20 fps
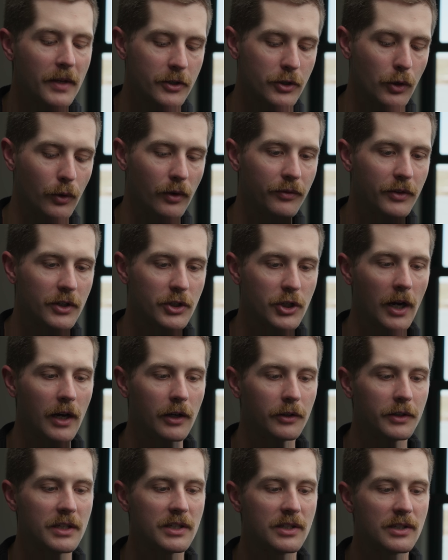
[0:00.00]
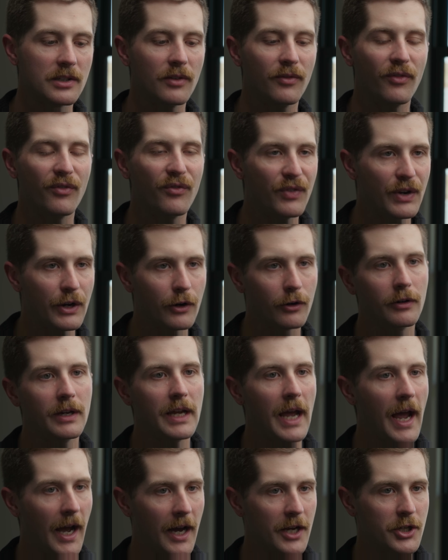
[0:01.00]
So if the child is
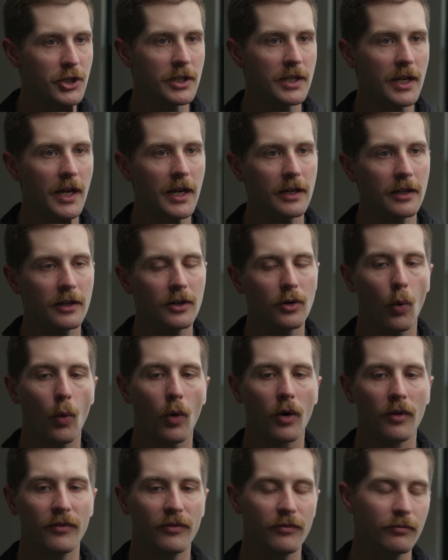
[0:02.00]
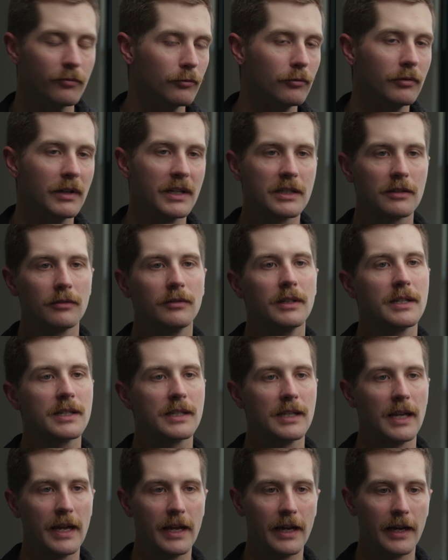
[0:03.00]
severely agitated or
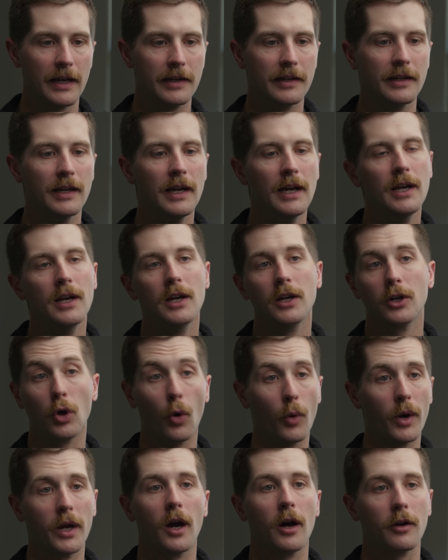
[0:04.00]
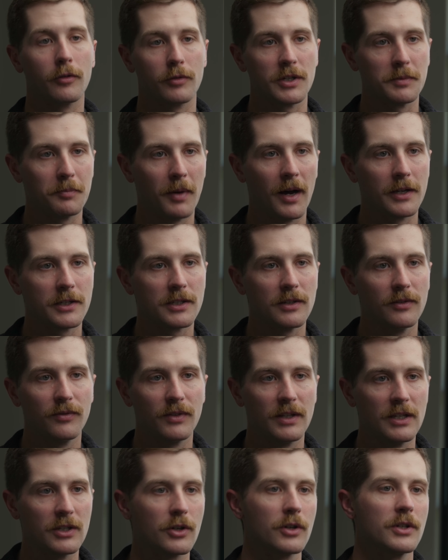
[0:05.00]
listless and going unresponsive,
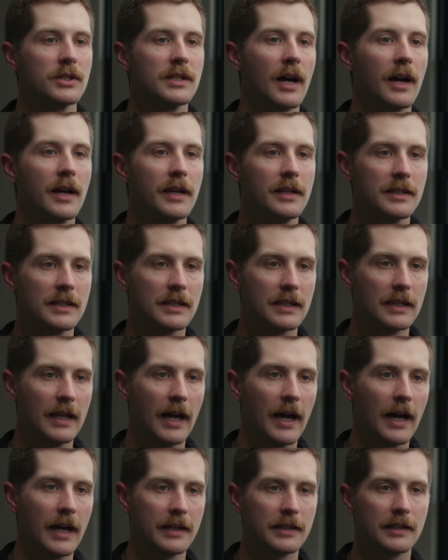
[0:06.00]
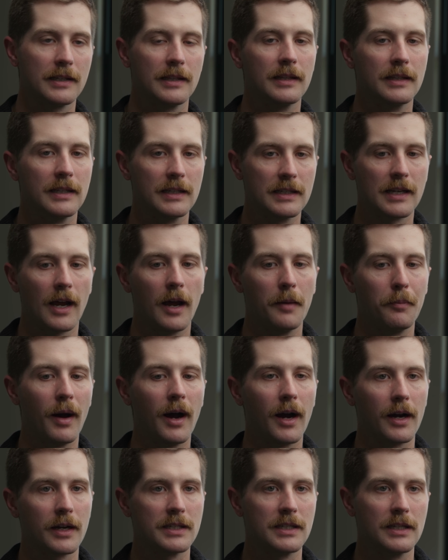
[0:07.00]
these are signs that this
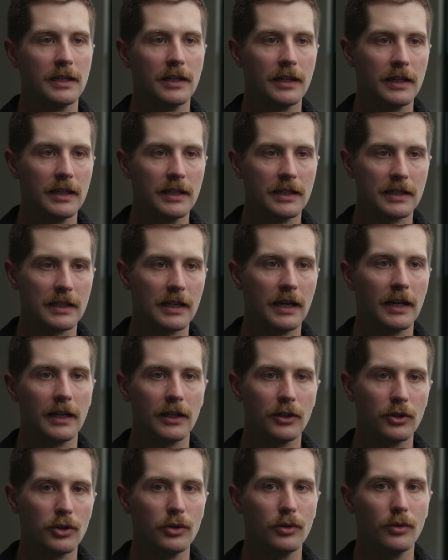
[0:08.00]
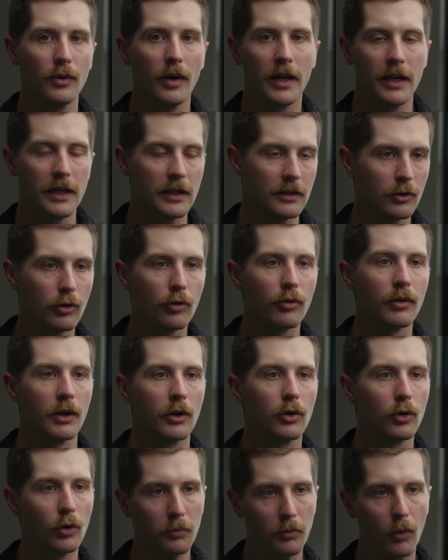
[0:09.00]
hypoxia is getting to a
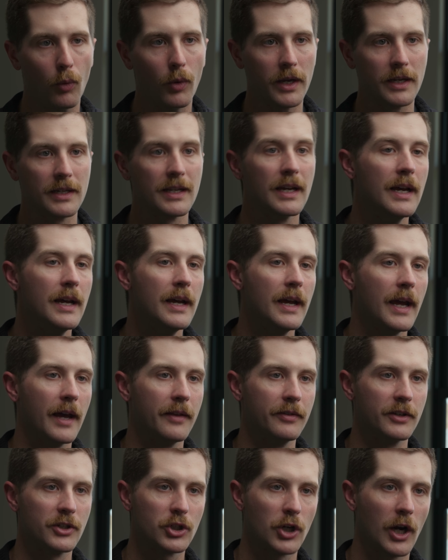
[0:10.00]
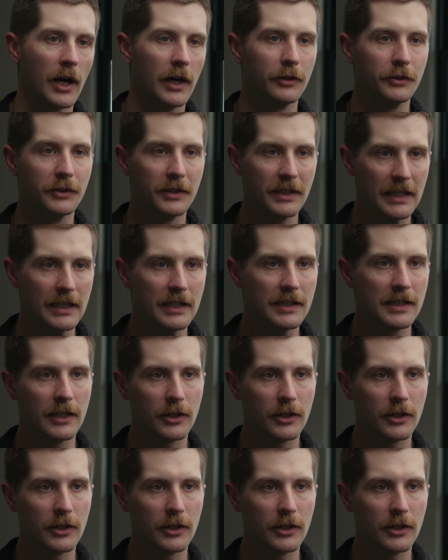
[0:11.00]
critical point and this child needs